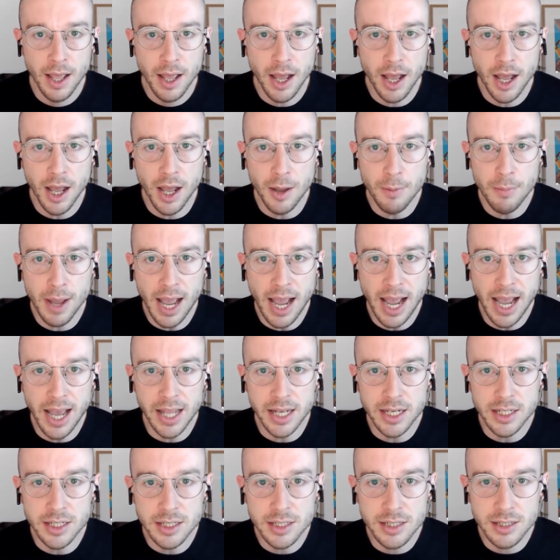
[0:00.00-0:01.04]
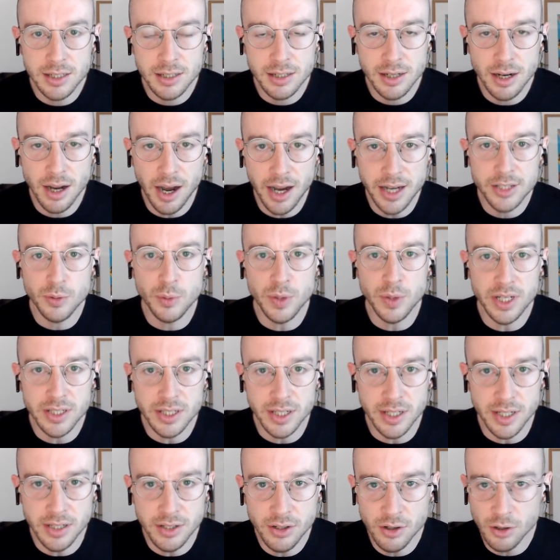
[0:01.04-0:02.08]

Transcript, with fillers: And I tweeted,